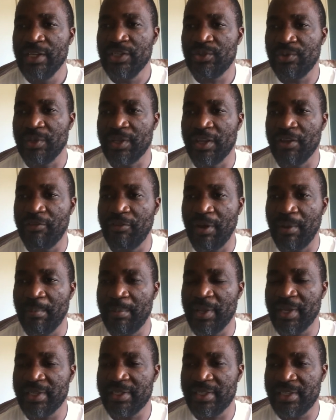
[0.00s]
to give up
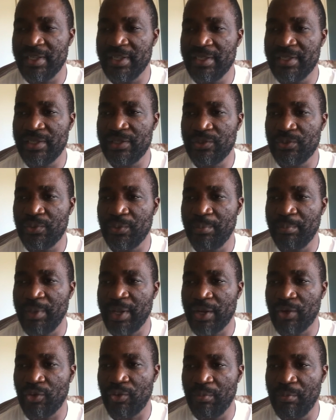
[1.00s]
a seat to
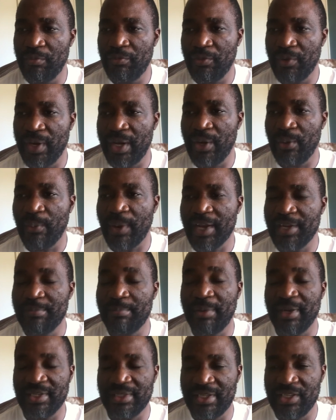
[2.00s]
make room for a white
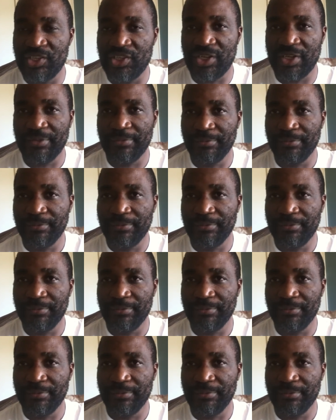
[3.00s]
passenger.